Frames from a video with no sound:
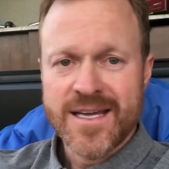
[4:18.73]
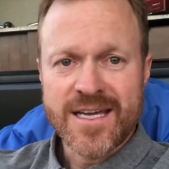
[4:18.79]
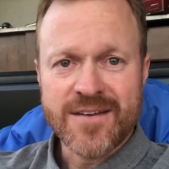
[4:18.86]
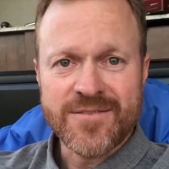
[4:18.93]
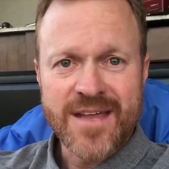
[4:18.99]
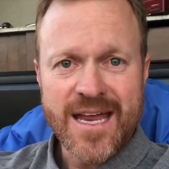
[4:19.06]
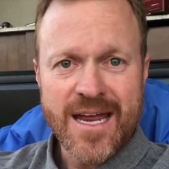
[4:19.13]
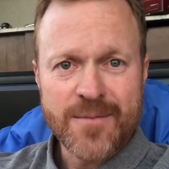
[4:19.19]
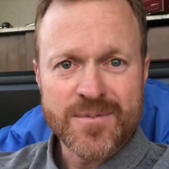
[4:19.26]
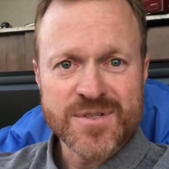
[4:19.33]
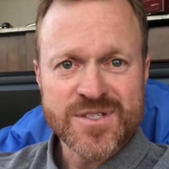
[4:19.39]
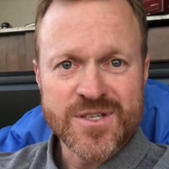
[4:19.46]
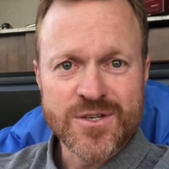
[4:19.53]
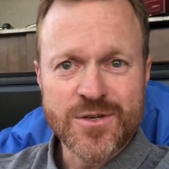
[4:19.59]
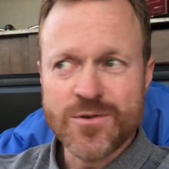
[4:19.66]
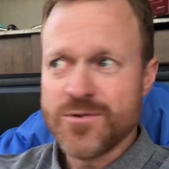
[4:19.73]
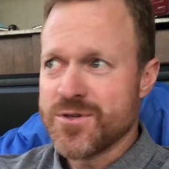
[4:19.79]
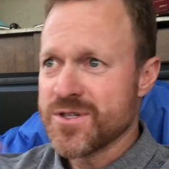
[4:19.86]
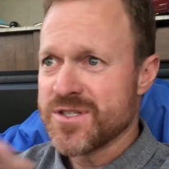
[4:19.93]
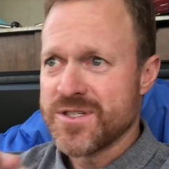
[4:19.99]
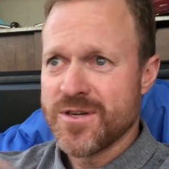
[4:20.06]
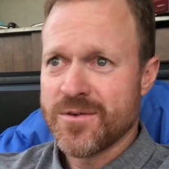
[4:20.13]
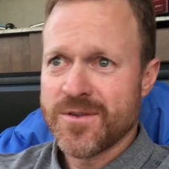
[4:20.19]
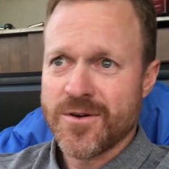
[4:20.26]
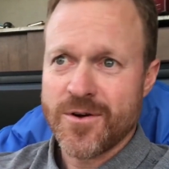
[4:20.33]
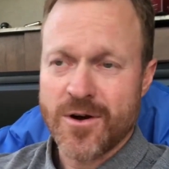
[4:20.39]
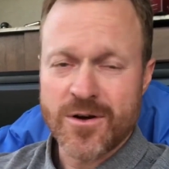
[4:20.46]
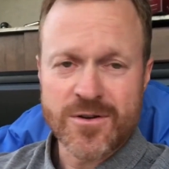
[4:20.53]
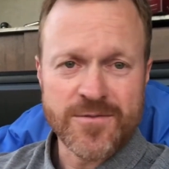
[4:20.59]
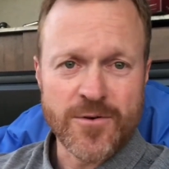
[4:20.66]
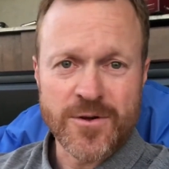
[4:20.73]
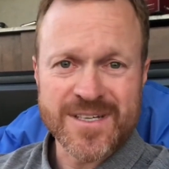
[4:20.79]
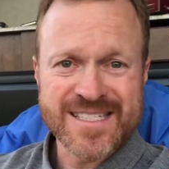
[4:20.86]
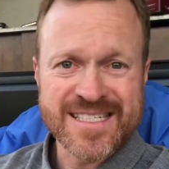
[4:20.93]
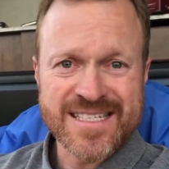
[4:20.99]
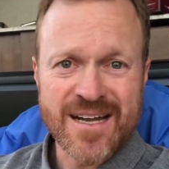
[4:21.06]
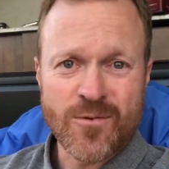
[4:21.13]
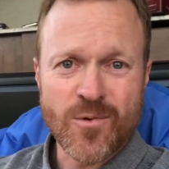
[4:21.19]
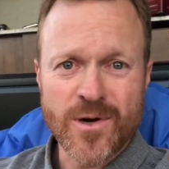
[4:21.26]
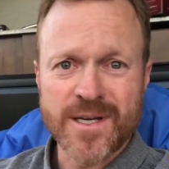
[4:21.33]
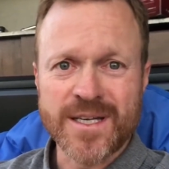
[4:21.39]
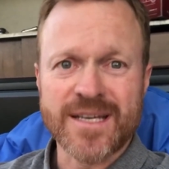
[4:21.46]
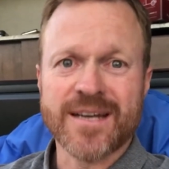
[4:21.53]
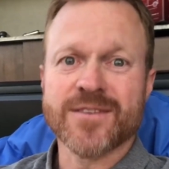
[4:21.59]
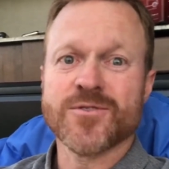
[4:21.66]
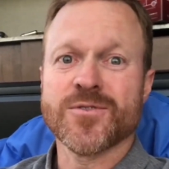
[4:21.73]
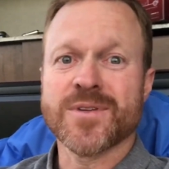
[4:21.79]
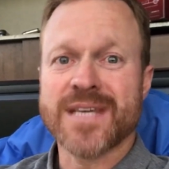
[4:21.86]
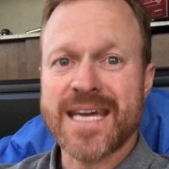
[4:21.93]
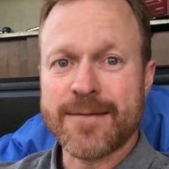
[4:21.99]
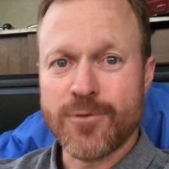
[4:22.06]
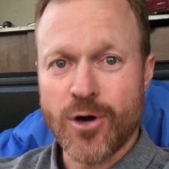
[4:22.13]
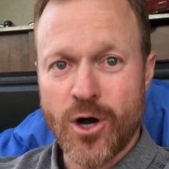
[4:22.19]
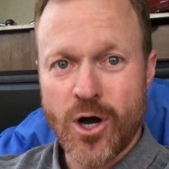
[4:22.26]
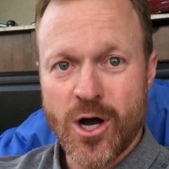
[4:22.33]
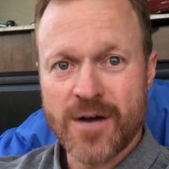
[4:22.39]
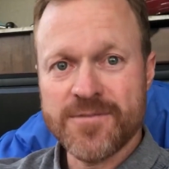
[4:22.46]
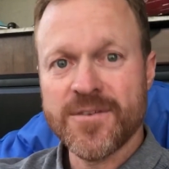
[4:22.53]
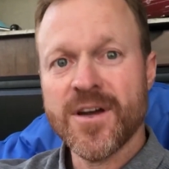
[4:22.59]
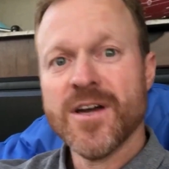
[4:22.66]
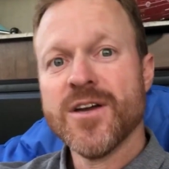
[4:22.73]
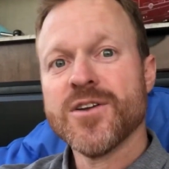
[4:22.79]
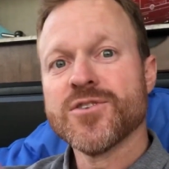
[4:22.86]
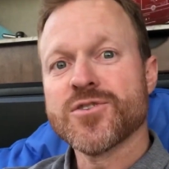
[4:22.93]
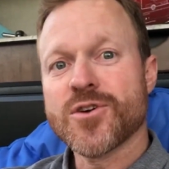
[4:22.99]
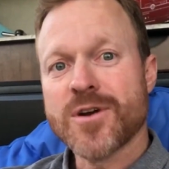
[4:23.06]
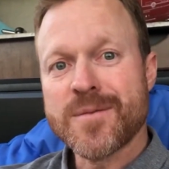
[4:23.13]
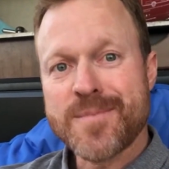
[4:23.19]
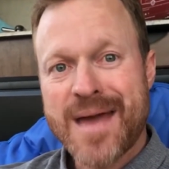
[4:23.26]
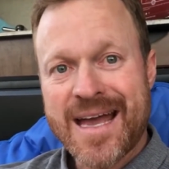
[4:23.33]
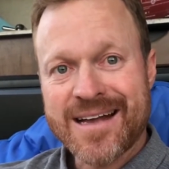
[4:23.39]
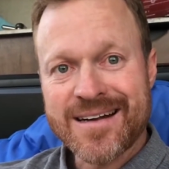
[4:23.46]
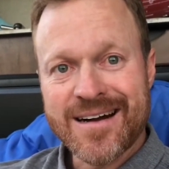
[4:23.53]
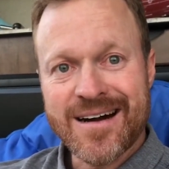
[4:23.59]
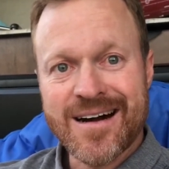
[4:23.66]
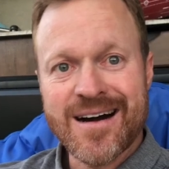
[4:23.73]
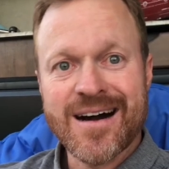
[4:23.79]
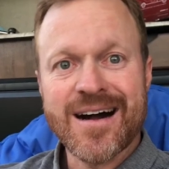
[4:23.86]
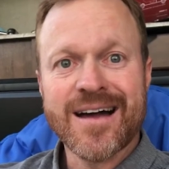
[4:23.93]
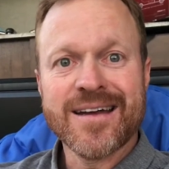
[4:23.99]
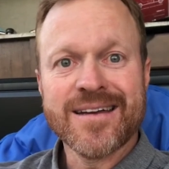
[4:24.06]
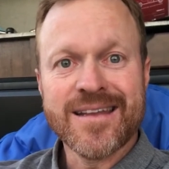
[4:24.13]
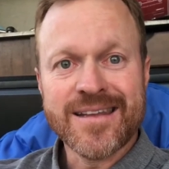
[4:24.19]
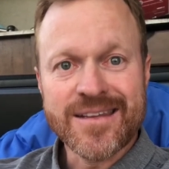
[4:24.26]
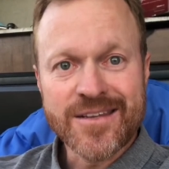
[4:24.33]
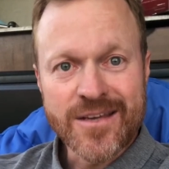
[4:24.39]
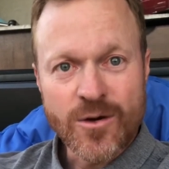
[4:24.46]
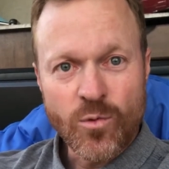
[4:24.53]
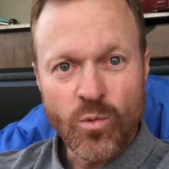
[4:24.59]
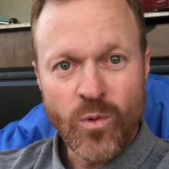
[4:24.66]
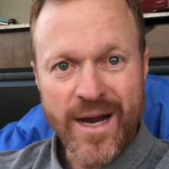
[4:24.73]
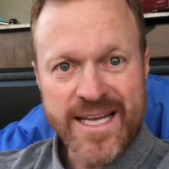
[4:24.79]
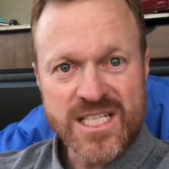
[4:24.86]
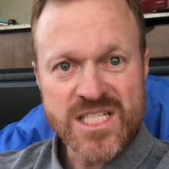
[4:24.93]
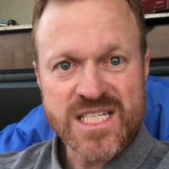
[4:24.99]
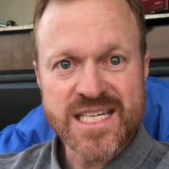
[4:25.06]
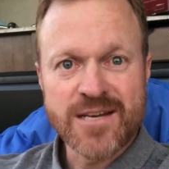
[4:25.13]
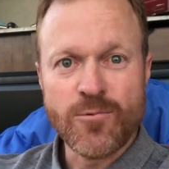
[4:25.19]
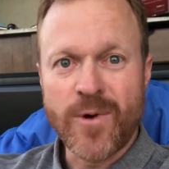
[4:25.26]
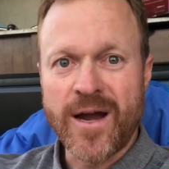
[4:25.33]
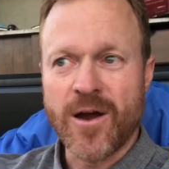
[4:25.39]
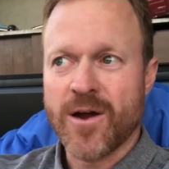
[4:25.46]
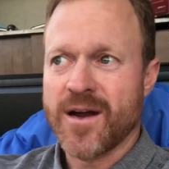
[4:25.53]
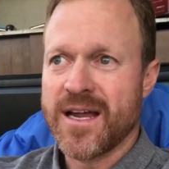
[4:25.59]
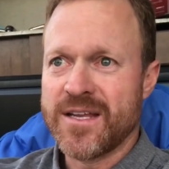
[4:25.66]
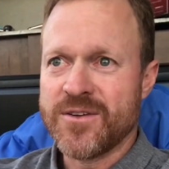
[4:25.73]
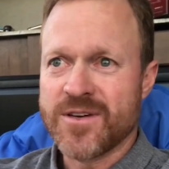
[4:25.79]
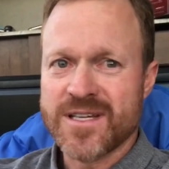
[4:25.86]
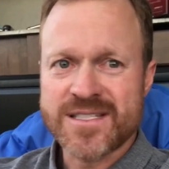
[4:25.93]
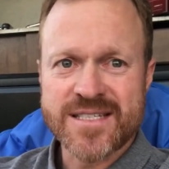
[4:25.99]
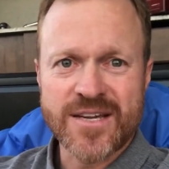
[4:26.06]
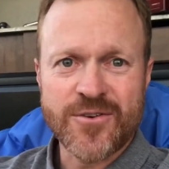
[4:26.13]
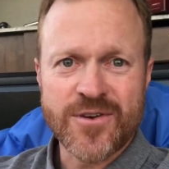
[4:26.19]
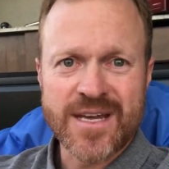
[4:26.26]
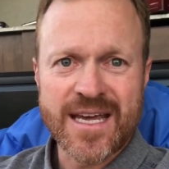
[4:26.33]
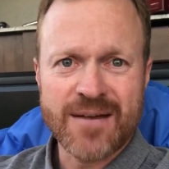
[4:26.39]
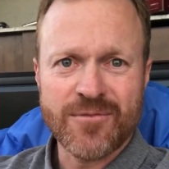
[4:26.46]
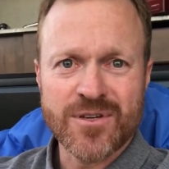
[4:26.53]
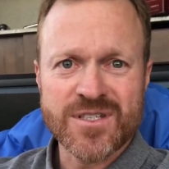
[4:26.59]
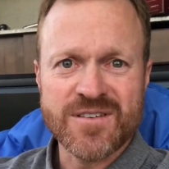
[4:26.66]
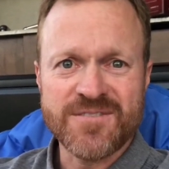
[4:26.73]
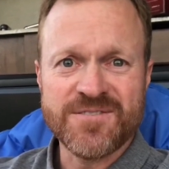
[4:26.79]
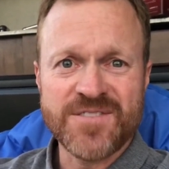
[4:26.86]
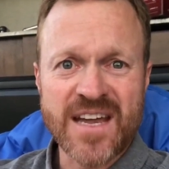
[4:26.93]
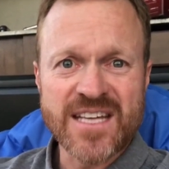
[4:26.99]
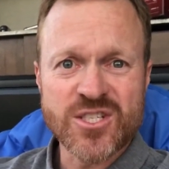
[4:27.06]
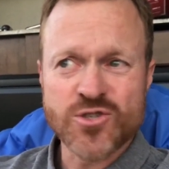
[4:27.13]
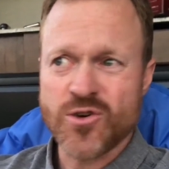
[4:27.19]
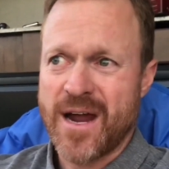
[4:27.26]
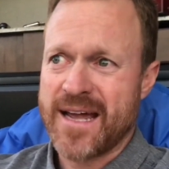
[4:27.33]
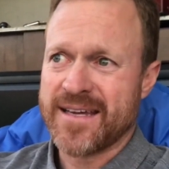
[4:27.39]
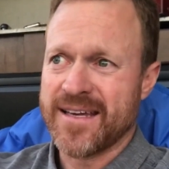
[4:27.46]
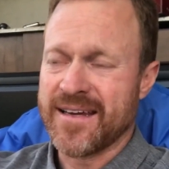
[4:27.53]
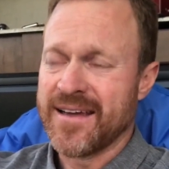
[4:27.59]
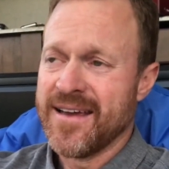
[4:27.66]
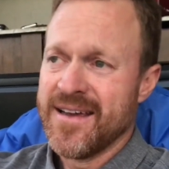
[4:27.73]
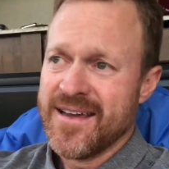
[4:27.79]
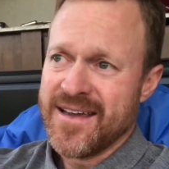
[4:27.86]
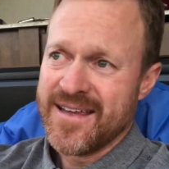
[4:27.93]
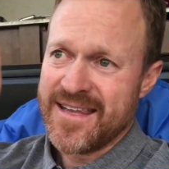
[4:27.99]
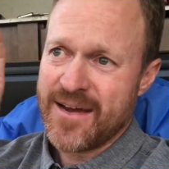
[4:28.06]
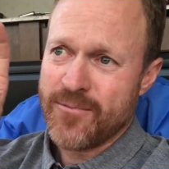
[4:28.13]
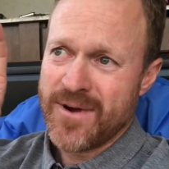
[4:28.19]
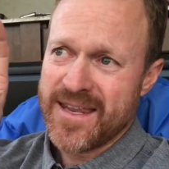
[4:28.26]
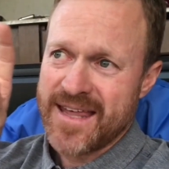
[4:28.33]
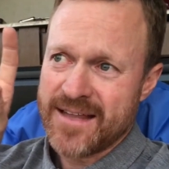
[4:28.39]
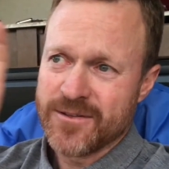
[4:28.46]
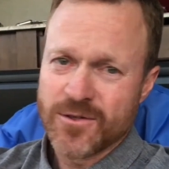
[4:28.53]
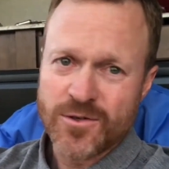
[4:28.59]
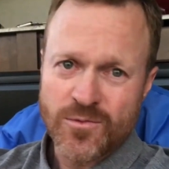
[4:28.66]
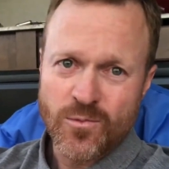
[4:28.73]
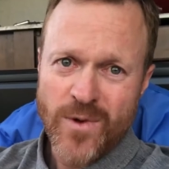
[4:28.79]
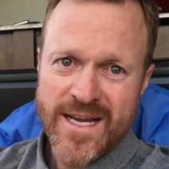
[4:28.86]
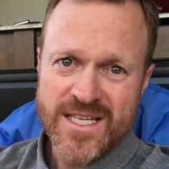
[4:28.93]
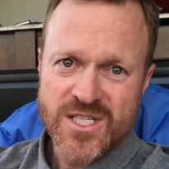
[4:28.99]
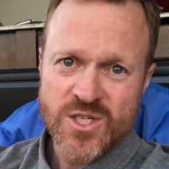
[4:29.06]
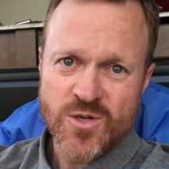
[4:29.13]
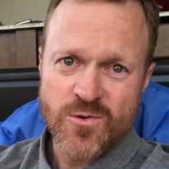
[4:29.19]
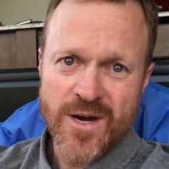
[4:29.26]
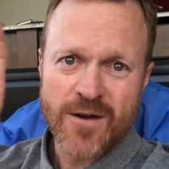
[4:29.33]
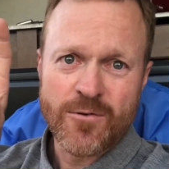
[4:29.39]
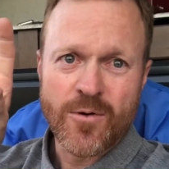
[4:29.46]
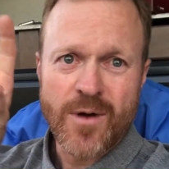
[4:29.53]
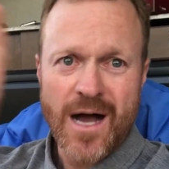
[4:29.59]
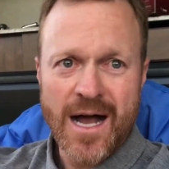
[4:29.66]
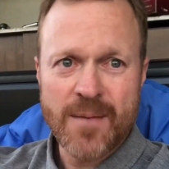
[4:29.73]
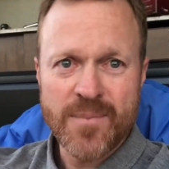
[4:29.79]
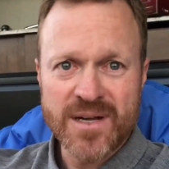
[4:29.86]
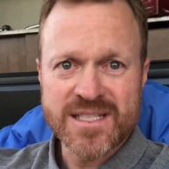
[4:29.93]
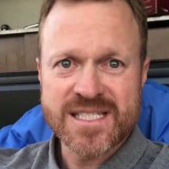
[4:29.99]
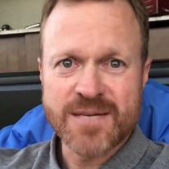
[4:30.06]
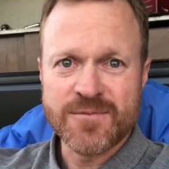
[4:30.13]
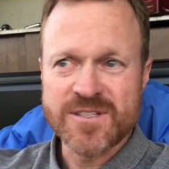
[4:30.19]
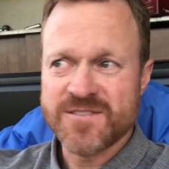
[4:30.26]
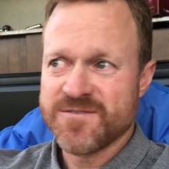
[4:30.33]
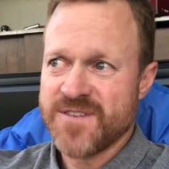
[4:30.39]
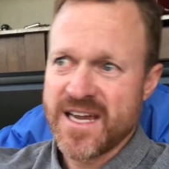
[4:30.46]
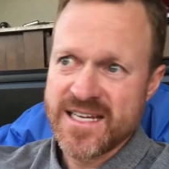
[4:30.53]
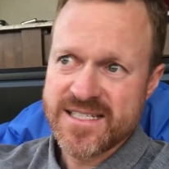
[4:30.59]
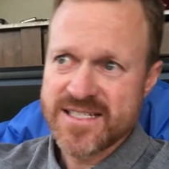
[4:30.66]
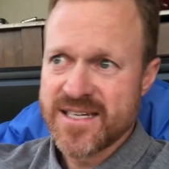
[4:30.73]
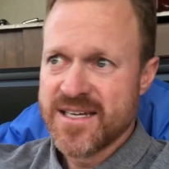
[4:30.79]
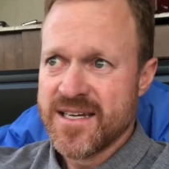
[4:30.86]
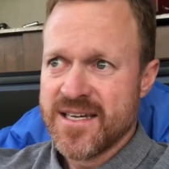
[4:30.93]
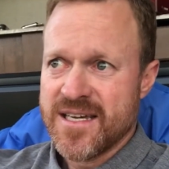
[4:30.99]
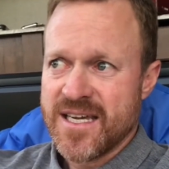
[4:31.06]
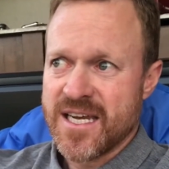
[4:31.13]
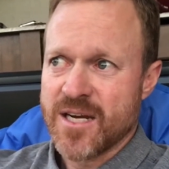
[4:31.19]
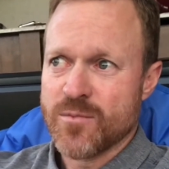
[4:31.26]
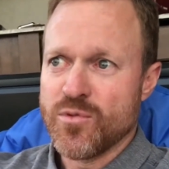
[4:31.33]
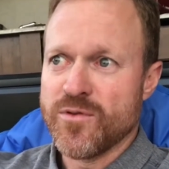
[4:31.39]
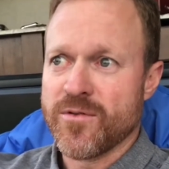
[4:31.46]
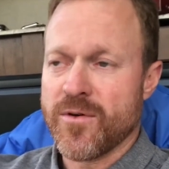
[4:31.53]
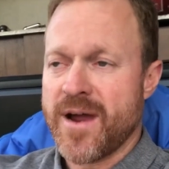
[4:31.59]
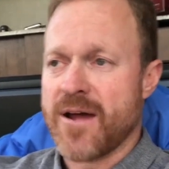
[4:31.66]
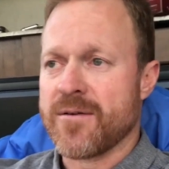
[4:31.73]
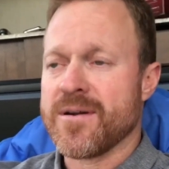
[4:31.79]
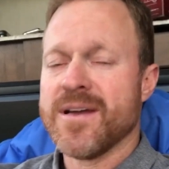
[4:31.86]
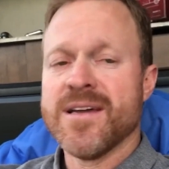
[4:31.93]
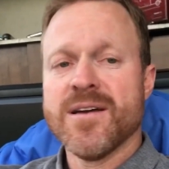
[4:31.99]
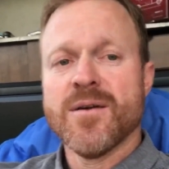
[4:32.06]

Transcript: And if that happens to you, just know that your autofocus is not working. You gotta turn the camera off, turn it back on, and then you get a white square, and you can set your camera to face tracking, and that way that little white square will hop on someone's face and it'll move around.